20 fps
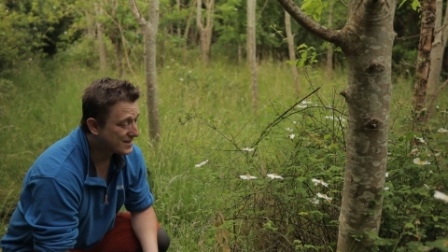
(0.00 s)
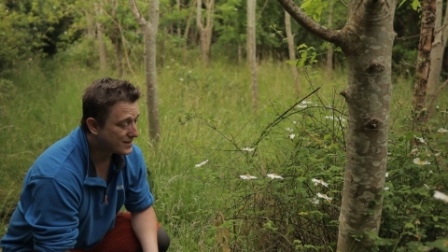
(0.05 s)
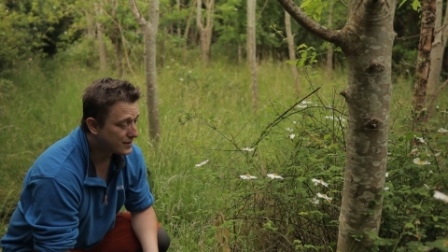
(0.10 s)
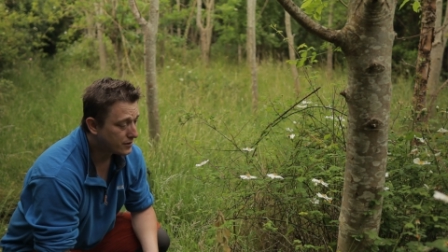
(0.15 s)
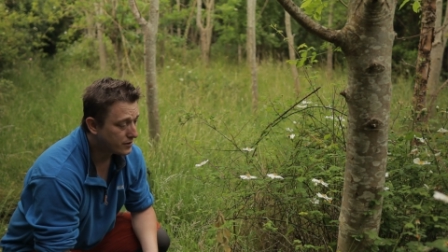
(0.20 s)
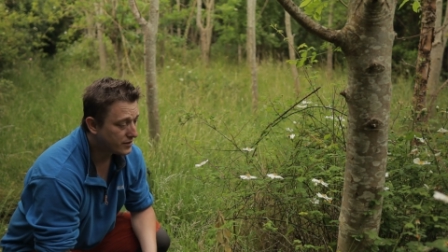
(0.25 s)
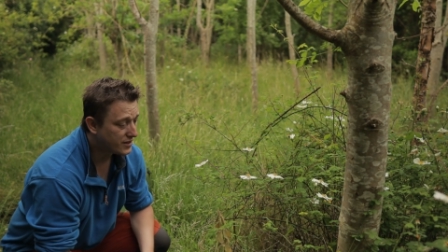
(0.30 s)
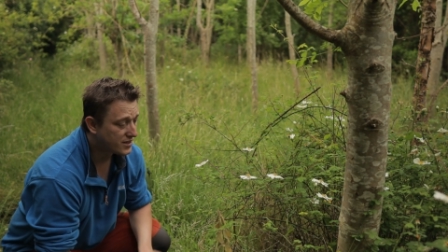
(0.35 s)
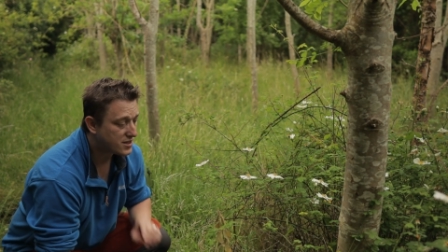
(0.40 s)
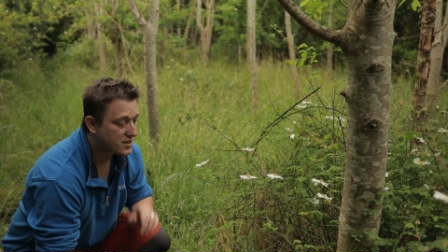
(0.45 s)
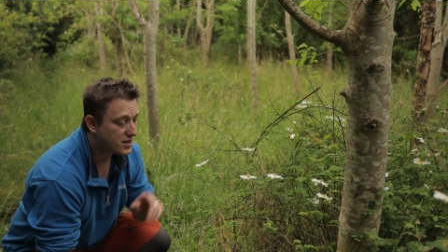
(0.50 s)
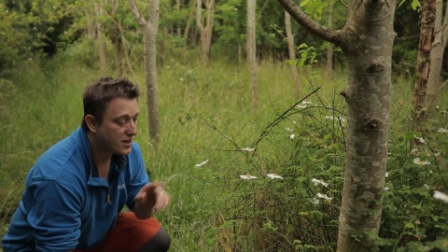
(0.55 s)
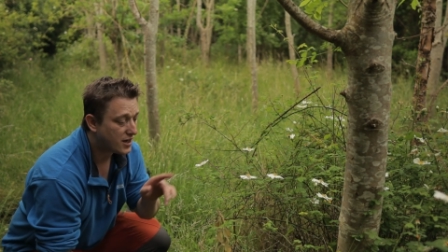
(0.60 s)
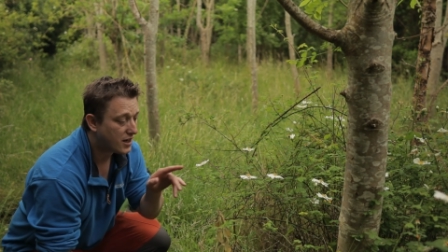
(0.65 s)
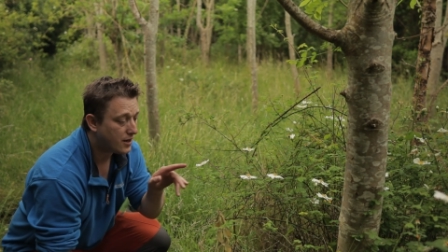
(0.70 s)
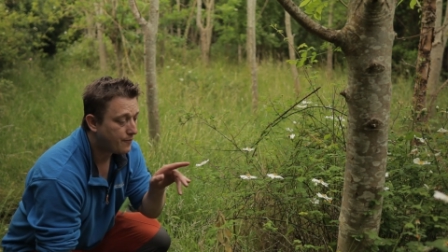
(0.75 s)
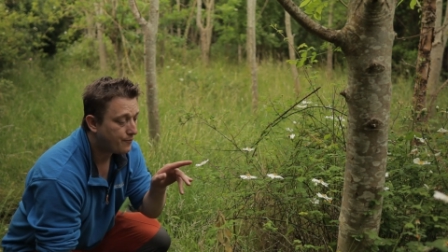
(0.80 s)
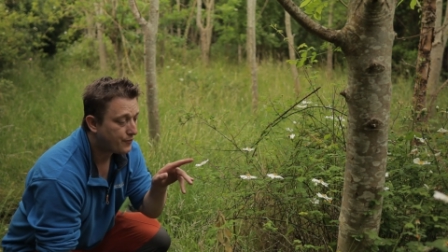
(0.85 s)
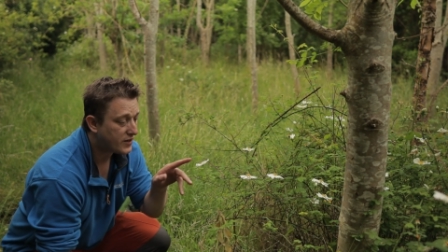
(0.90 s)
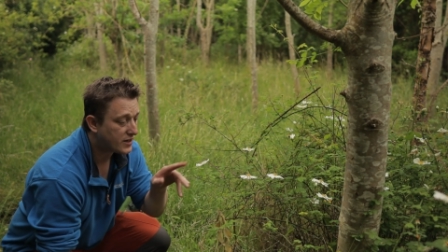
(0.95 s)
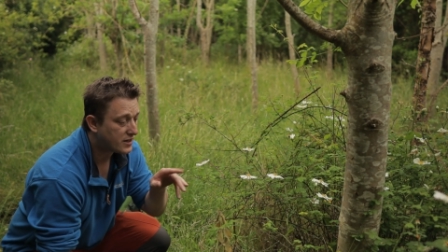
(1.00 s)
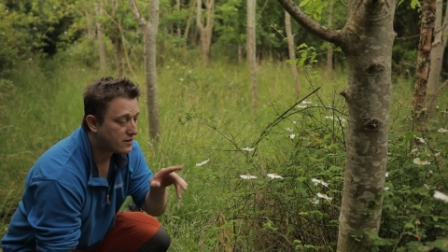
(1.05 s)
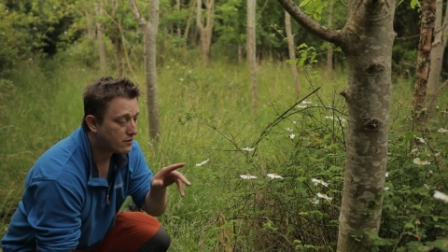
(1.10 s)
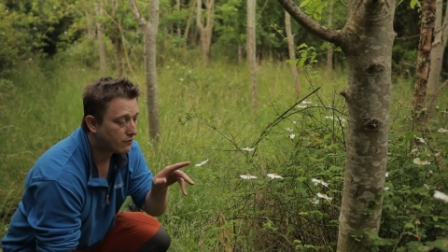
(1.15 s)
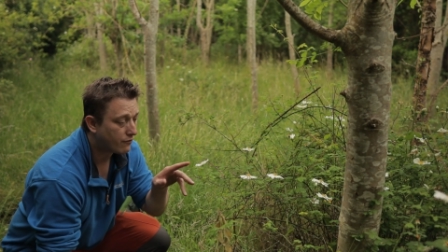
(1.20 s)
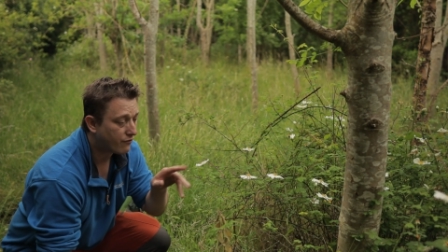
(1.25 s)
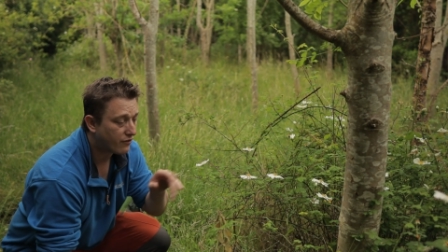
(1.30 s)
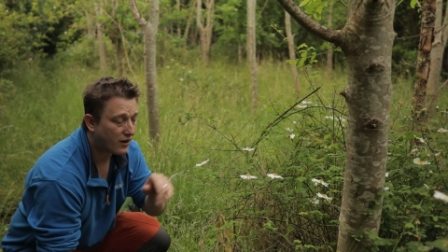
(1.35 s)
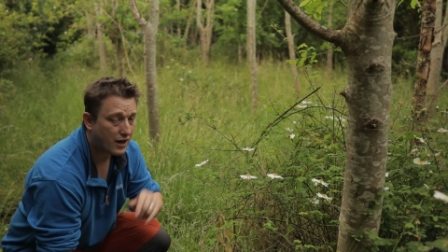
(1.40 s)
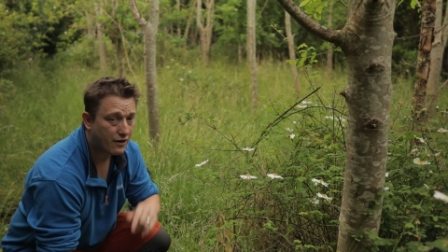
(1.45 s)
so this
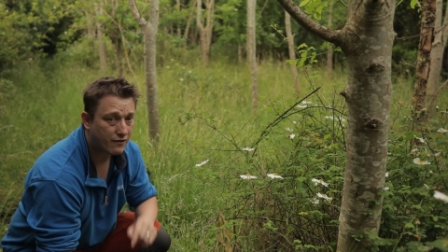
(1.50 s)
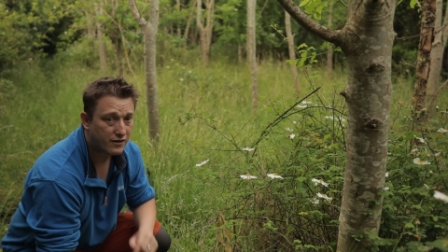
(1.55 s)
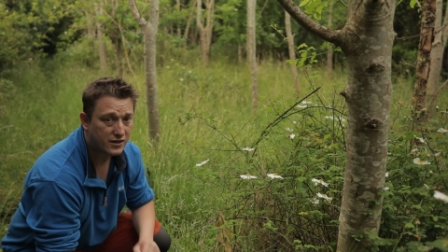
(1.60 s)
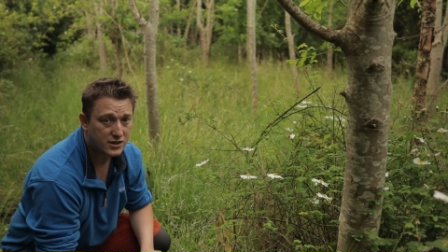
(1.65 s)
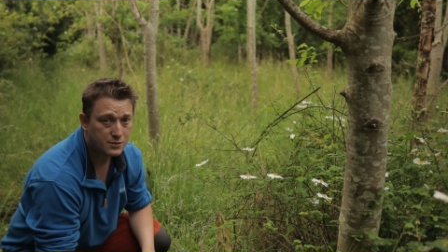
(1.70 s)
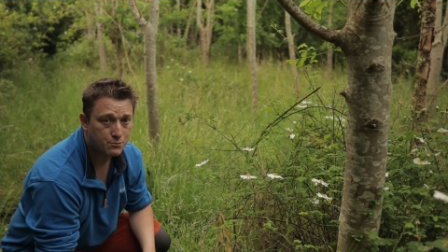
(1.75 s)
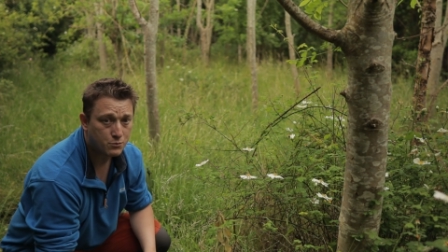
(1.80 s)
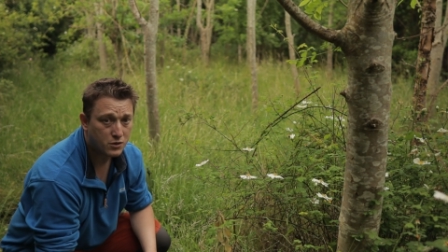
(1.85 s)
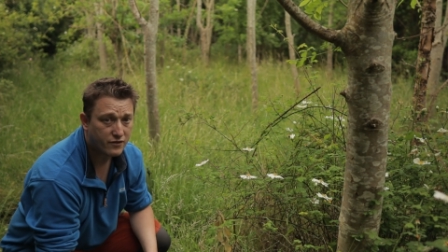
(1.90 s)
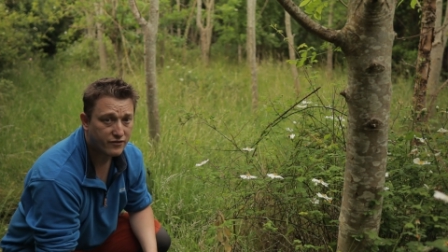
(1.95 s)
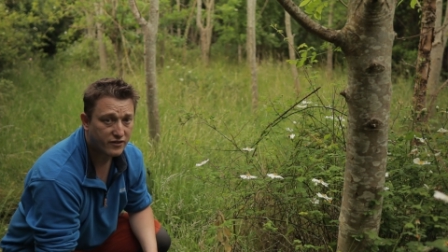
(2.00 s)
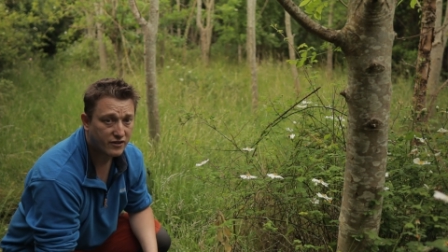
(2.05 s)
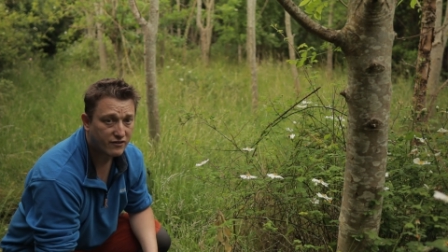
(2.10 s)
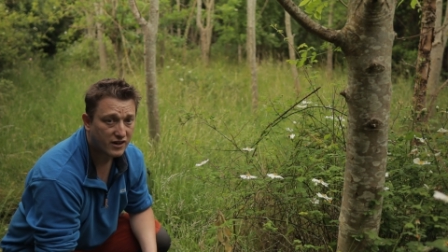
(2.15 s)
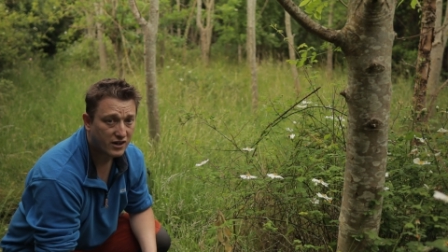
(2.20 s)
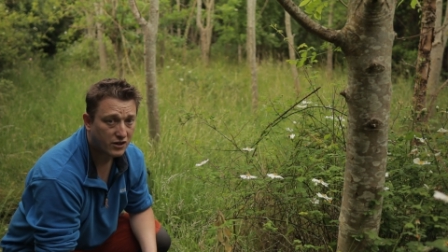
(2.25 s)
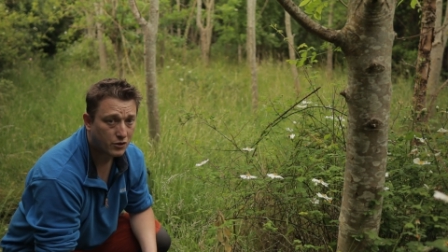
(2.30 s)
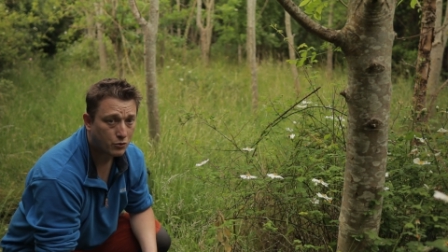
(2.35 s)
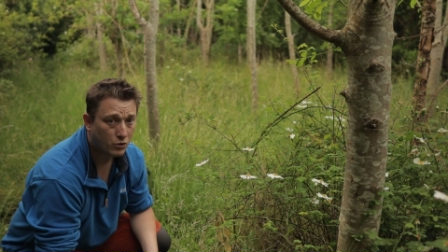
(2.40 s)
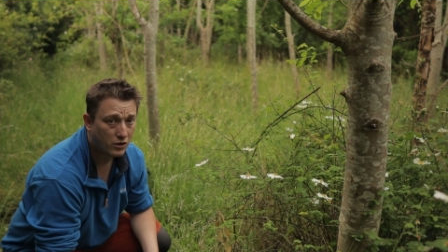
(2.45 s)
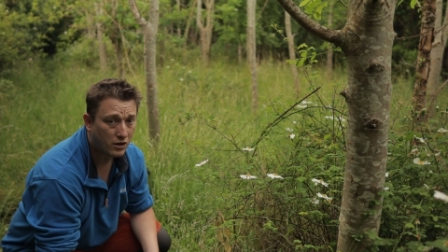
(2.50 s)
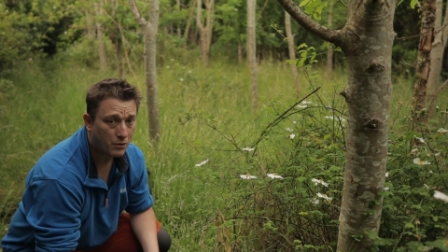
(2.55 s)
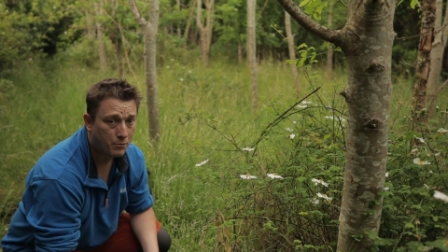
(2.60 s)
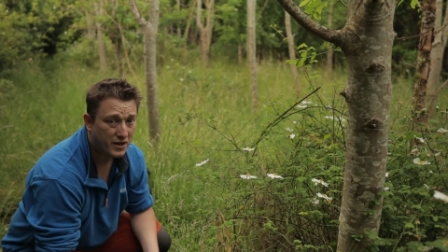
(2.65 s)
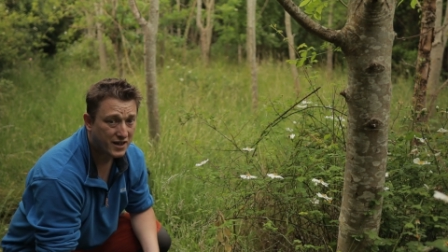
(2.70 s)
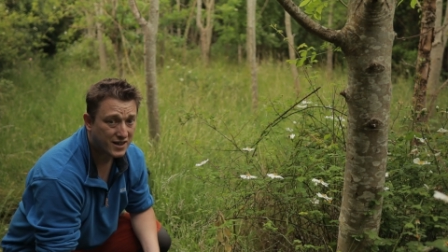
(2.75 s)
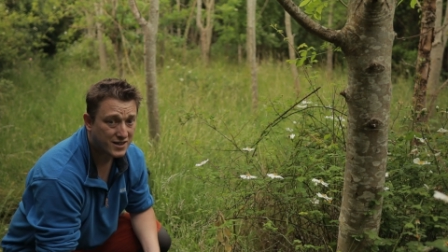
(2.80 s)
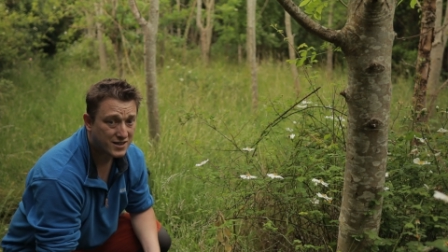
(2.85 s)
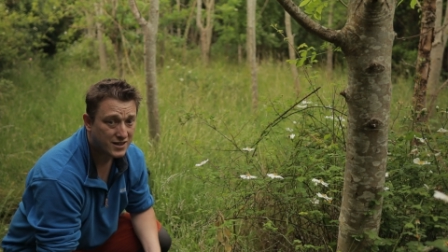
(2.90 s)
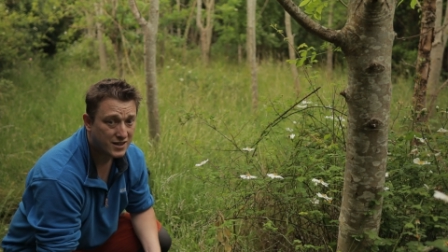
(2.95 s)
little flower is moving around quite a
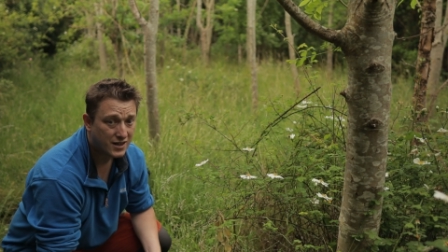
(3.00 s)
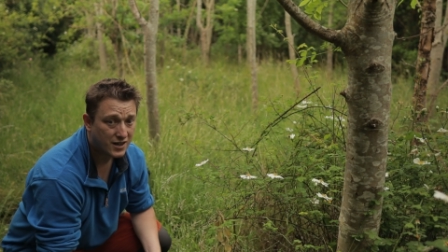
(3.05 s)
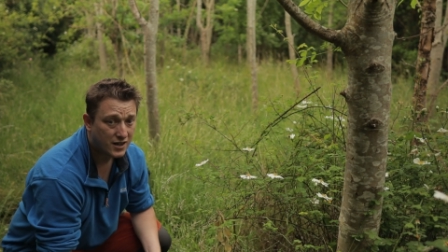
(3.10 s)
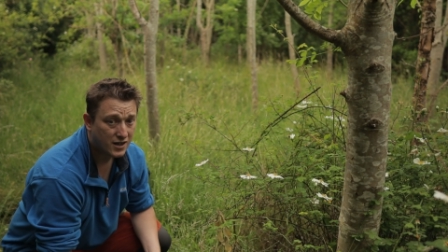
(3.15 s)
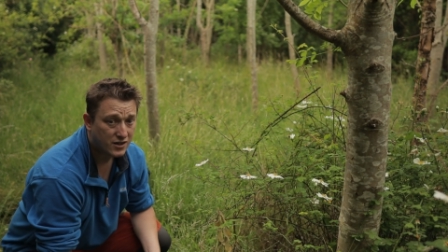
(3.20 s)
bit,